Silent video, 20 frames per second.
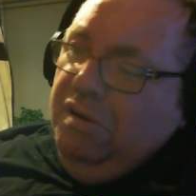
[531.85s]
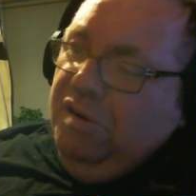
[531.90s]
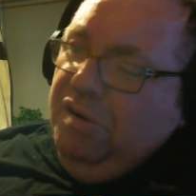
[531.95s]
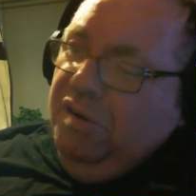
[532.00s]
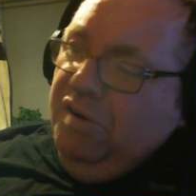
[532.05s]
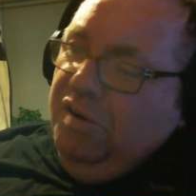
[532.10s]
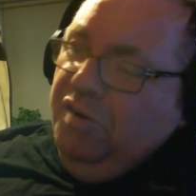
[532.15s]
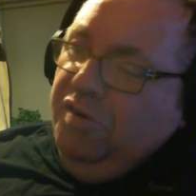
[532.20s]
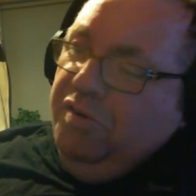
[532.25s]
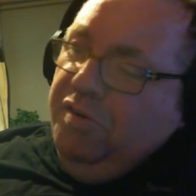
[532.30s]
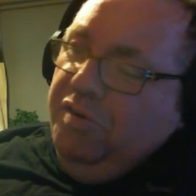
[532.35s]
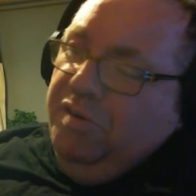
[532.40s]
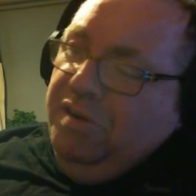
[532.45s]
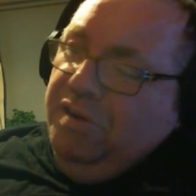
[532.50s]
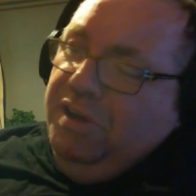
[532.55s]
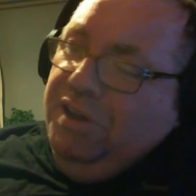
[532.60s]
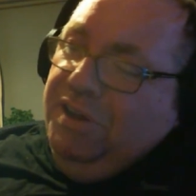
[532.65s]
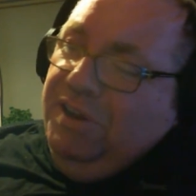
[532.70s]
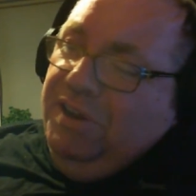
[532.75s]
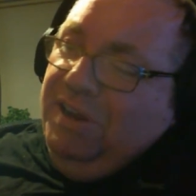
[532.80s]
or
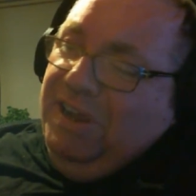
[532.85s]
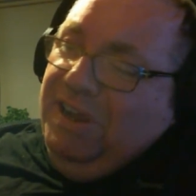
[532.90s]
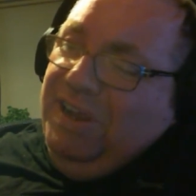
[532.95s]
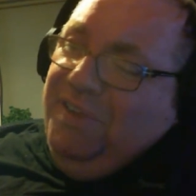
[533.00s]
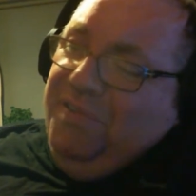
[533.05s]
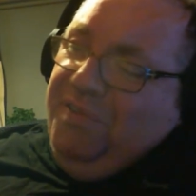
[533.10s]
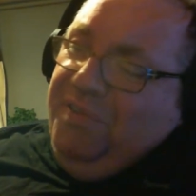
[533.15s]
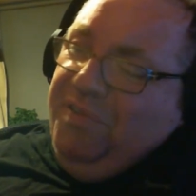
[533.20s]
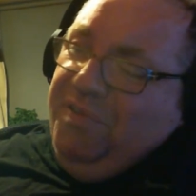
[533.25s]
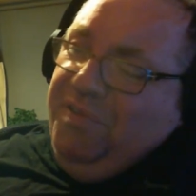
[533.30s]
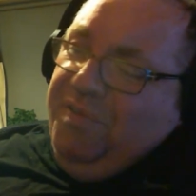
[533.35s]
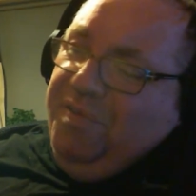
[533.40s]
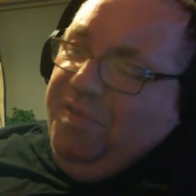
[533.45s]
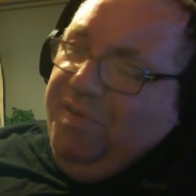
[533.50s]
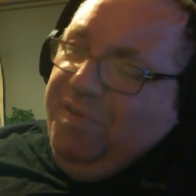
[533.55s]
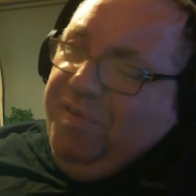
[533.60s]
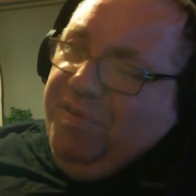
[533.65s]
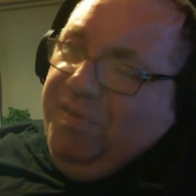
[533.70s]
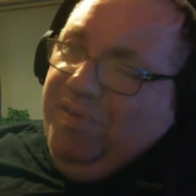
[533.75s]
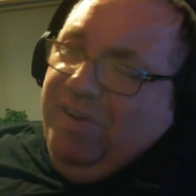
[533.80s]
indeed since
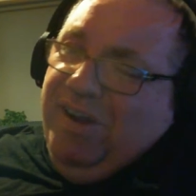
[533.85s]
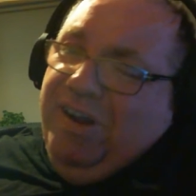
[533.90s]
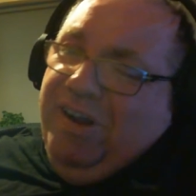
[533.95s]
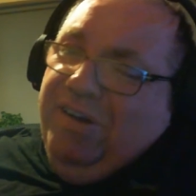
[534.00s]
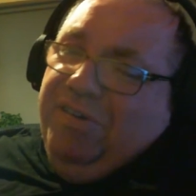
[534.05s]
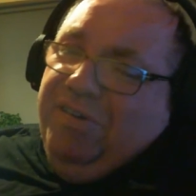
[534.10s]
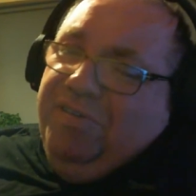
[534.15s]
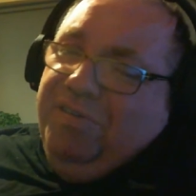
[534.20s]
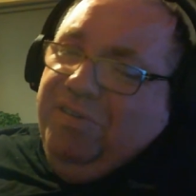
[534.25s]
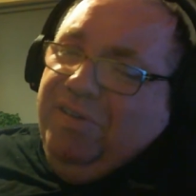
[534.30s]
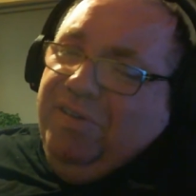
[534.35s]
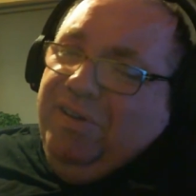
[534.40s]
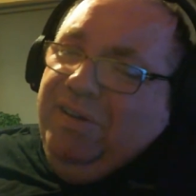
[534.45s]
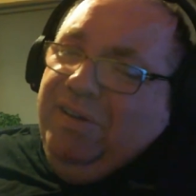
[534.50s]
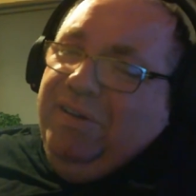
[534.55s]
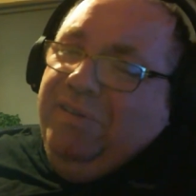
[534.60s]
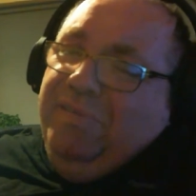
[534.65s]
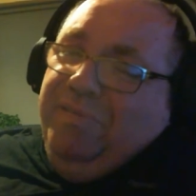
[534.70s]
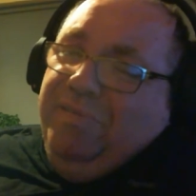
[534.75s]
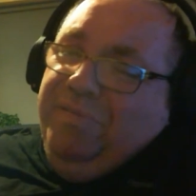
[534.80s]
the start
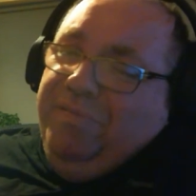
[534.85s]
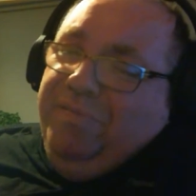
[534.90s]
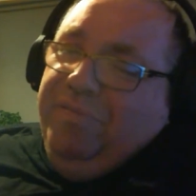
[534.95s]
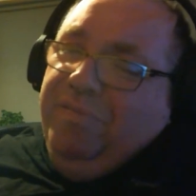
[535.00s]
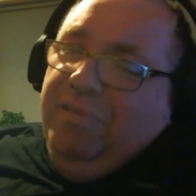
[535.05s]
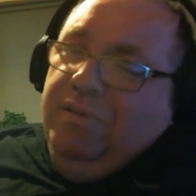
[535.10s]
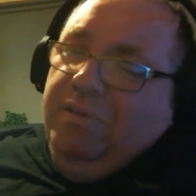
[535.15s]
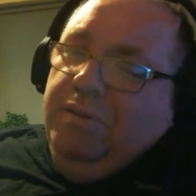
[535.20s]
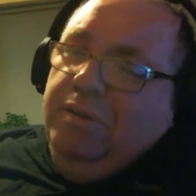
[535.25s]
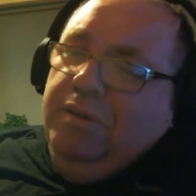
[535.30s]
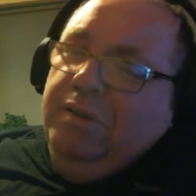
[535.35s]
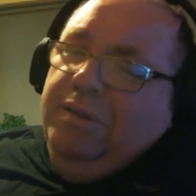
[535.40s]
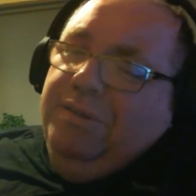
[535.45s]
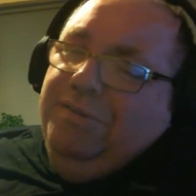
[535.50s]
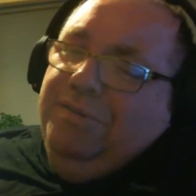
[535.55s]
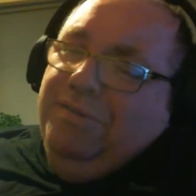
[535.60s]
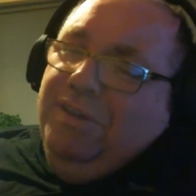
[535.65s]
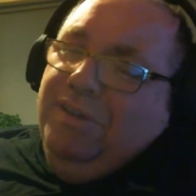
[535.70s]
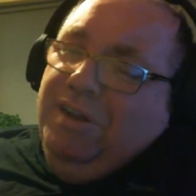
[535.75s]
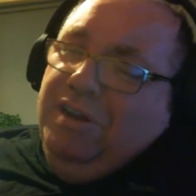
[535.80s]
of
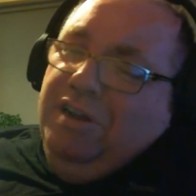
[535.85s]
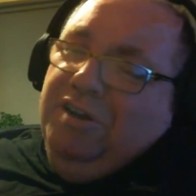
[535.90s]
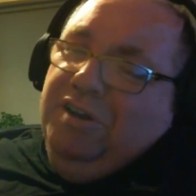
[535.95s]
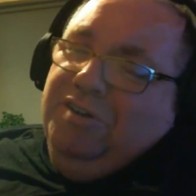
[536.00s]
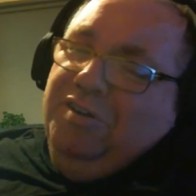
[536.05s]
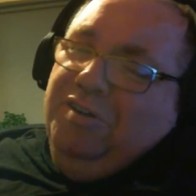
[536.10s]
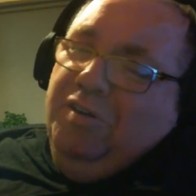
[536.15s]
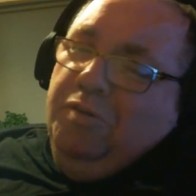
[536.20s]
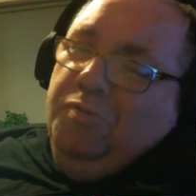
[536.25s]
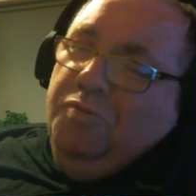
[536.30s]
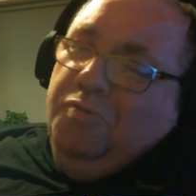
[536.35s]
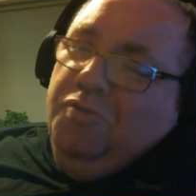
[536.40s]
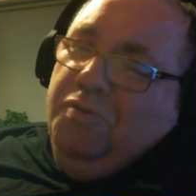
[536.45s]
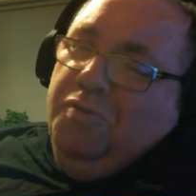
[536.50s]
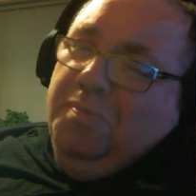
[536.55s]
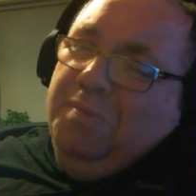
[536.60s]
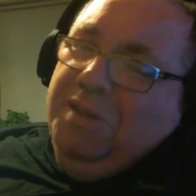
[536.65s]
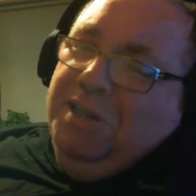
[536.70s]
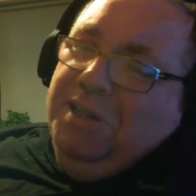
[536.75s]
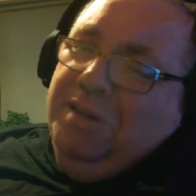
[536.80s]
the lockdown in the
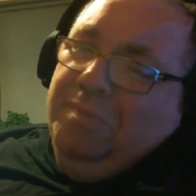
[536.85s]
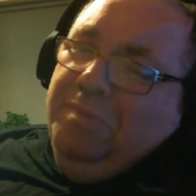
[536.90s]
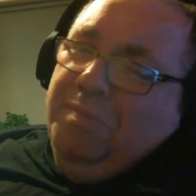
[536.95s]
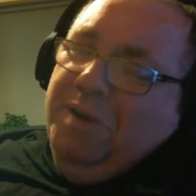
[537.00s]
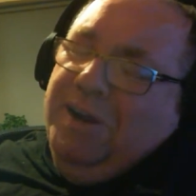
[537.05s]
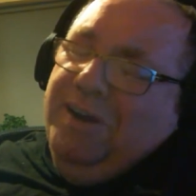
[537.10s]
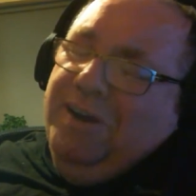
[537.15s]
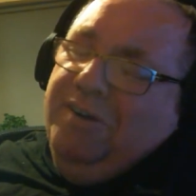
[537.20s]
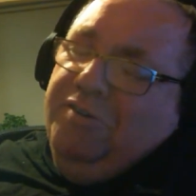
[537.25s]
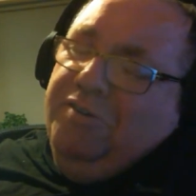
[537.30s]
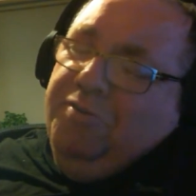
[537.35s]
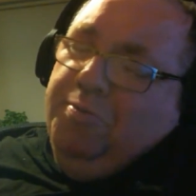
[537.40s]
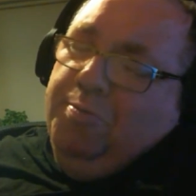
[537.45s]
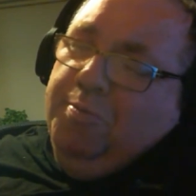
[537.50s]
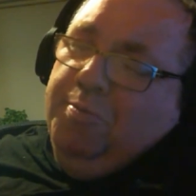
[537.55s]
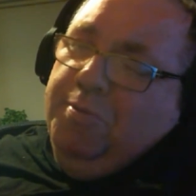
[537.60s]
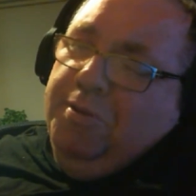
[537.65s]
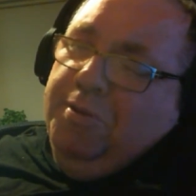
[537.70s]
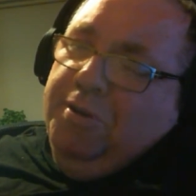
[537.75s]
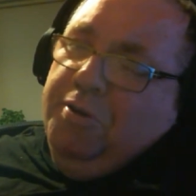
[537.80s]
middle of March,
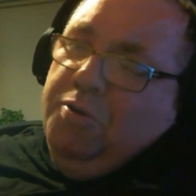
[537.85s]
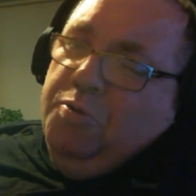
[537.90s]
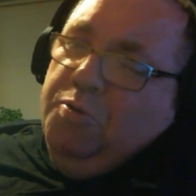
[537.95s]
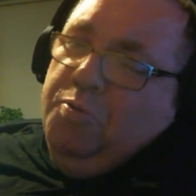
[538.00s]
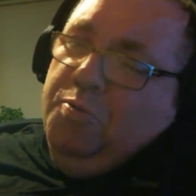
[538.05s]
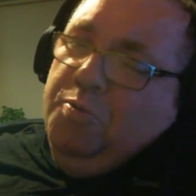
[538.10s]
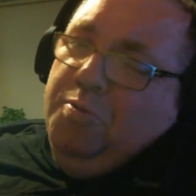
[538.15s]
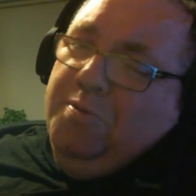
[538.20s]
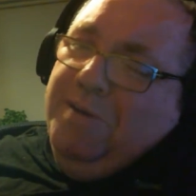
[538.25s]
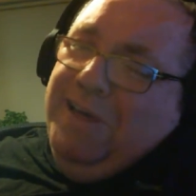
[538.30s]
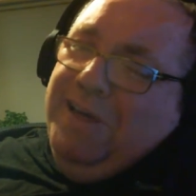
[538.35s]
will know,